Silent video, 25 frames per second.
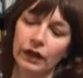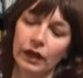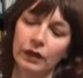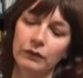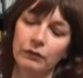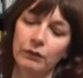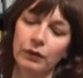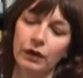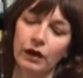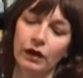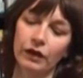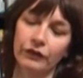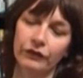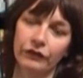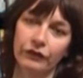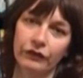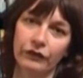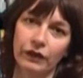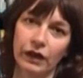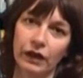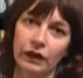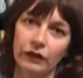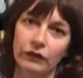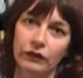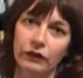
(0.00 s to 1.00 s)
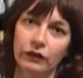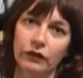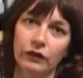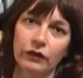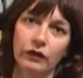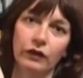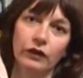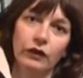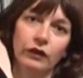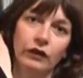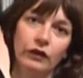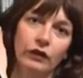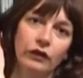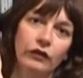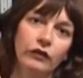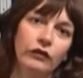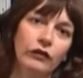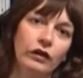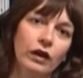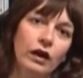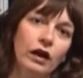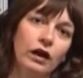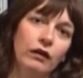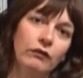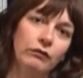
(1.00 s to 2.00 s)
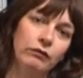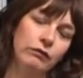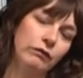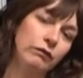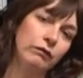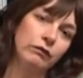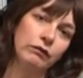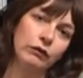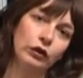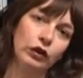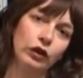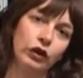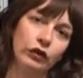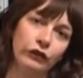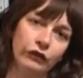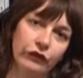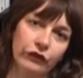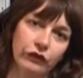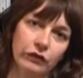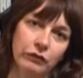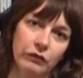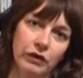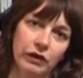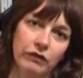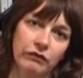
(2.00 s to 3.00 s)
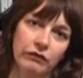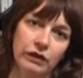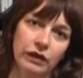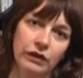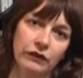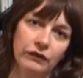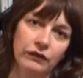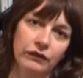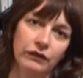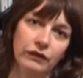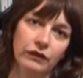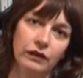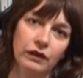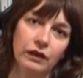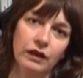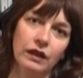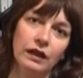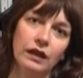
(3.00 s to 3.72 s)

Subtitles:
and pass down to close to my wrist.